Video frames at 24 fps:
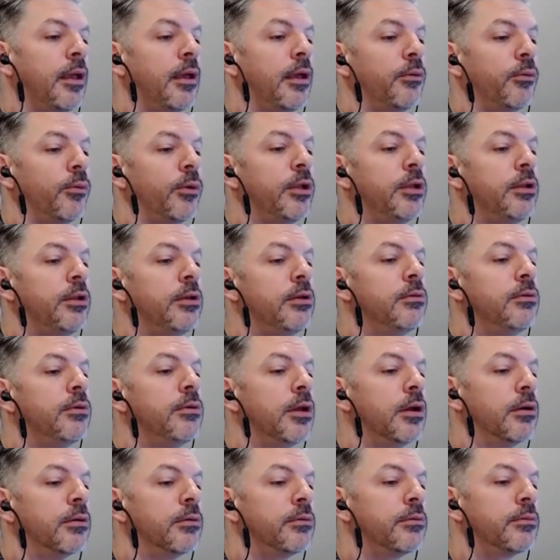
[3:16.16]
And when you
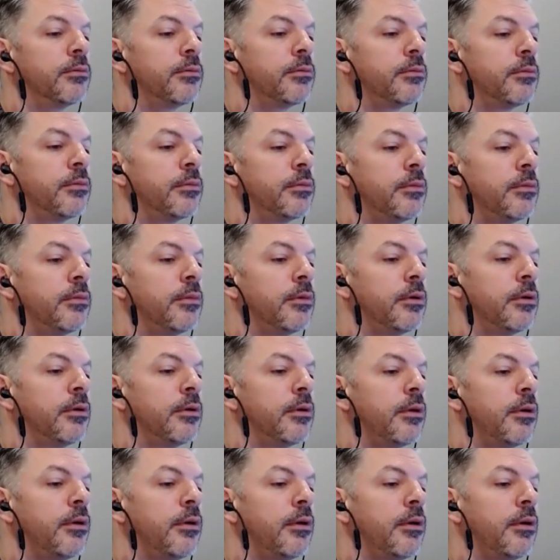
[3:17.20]
know
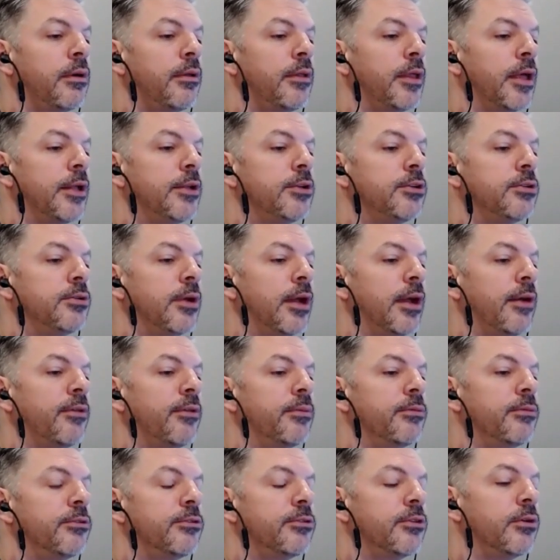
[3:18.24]
that you have
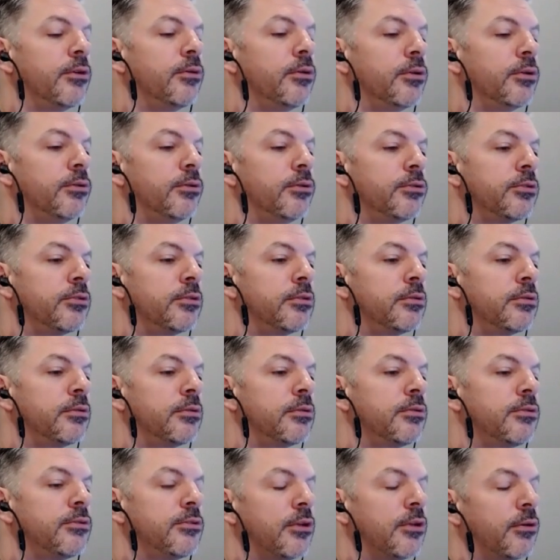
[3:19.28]
them so loose
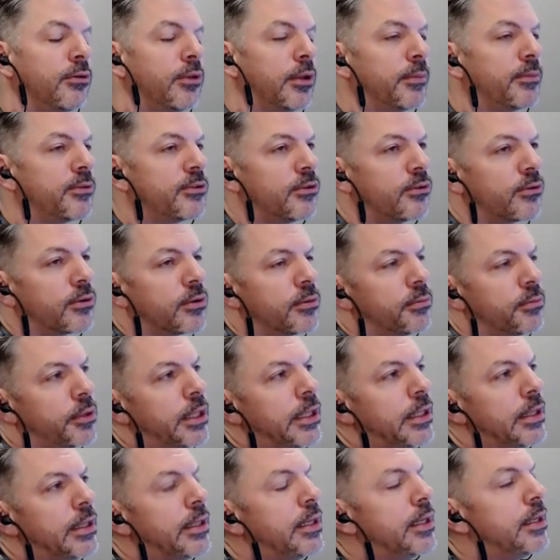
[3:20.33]
sew them so
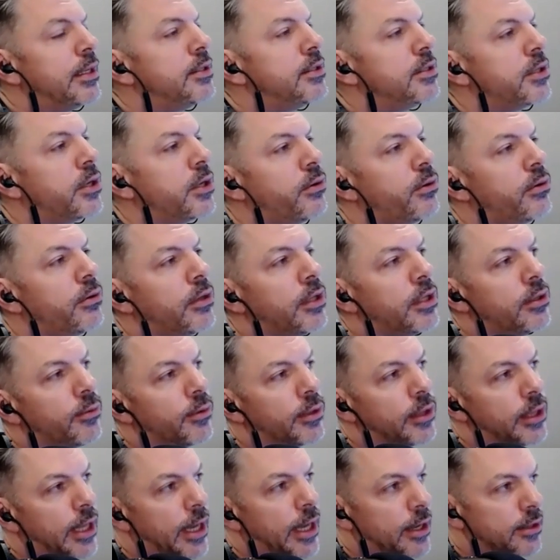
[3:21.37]
completely and totally
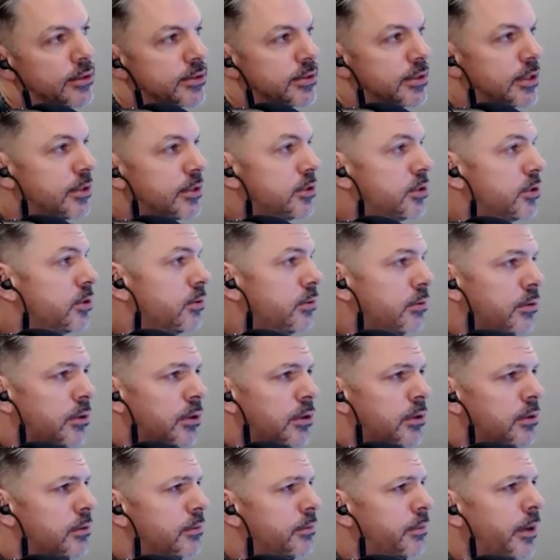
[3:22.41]
relaxed that you
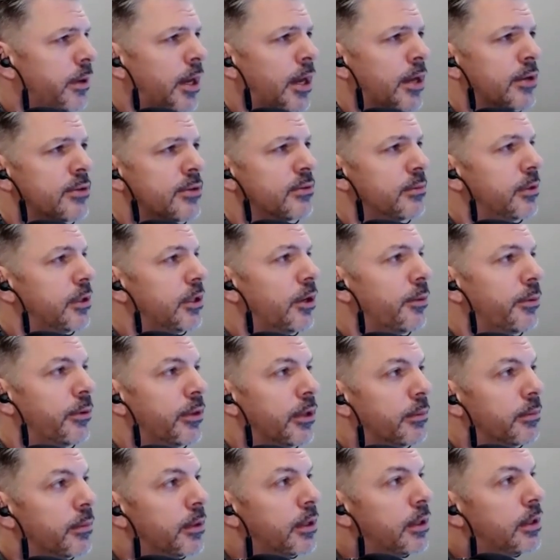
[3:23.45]
couldn't possibly open
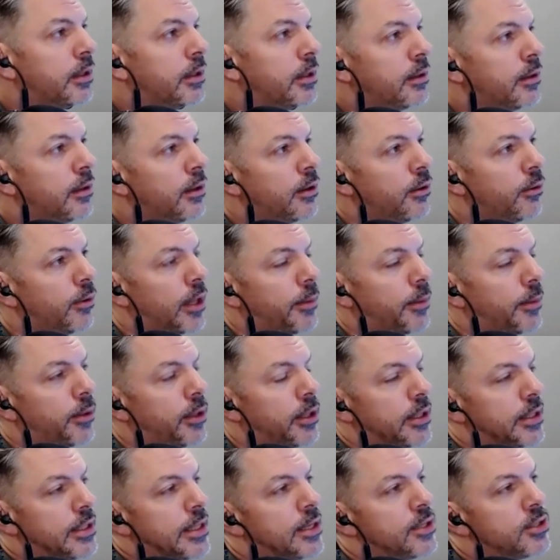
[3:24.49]
them without
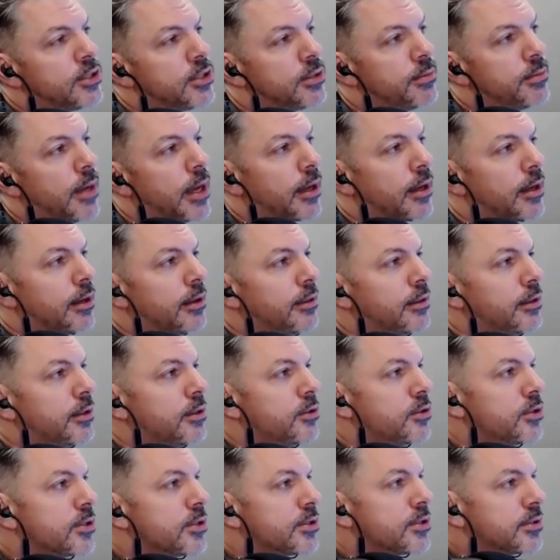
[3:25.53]
putting tension back in,
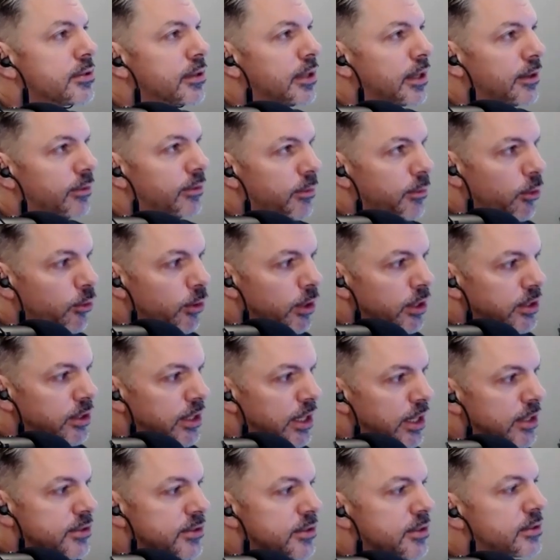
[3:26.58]
then just give them a quick
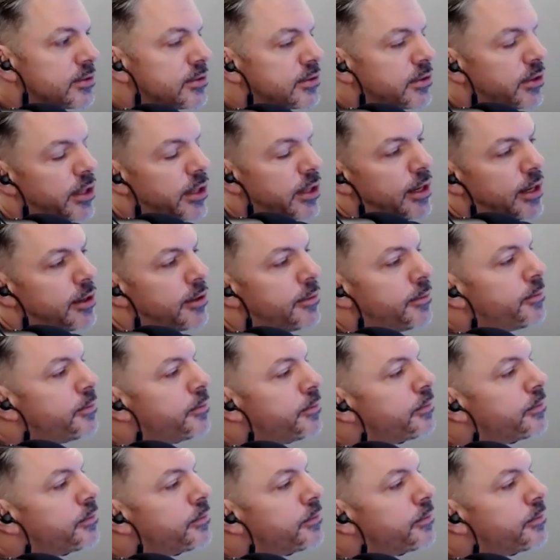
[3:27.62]
test so that I know.